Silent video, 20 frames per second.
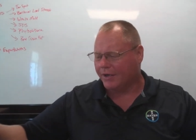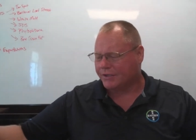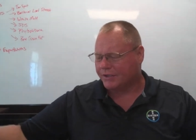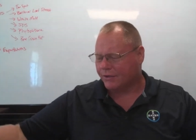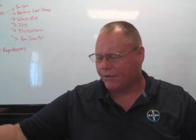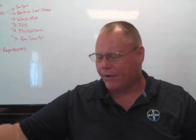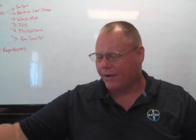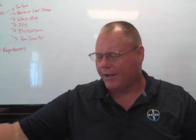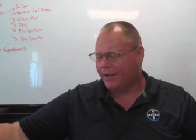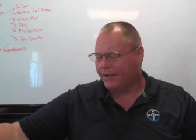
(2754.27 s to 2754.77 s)

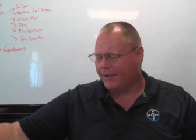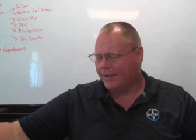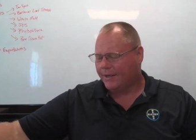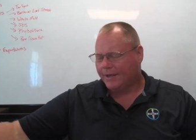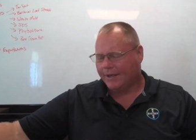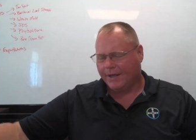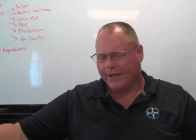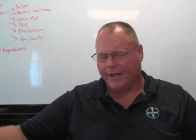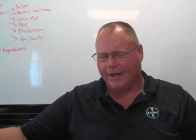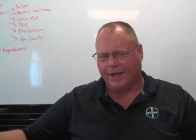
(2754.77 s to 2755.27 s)
So in
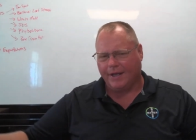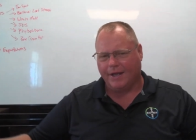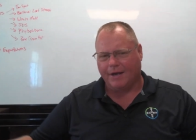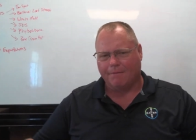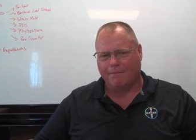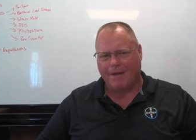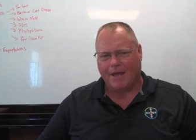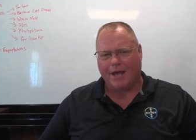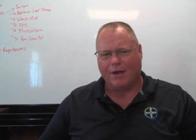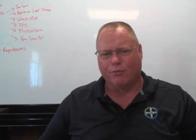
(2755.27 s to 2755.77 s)
a
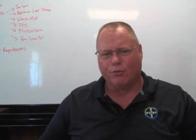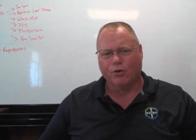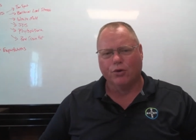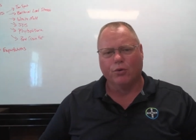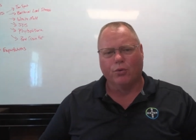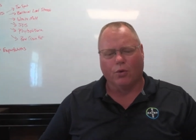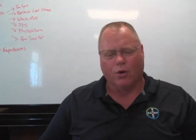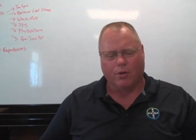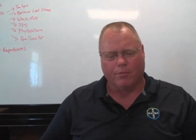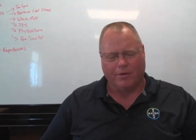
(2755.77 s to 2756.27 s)
bad
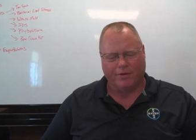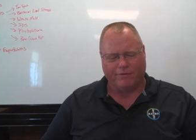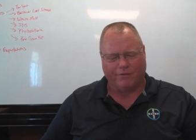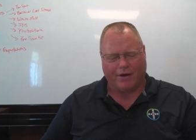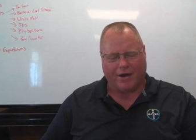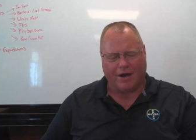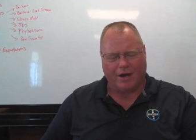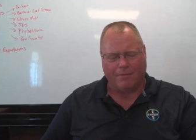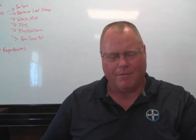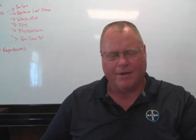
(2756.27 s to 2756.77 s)
rootworm
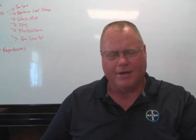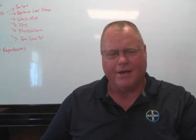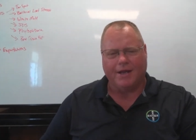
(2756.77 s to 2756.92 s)
environment,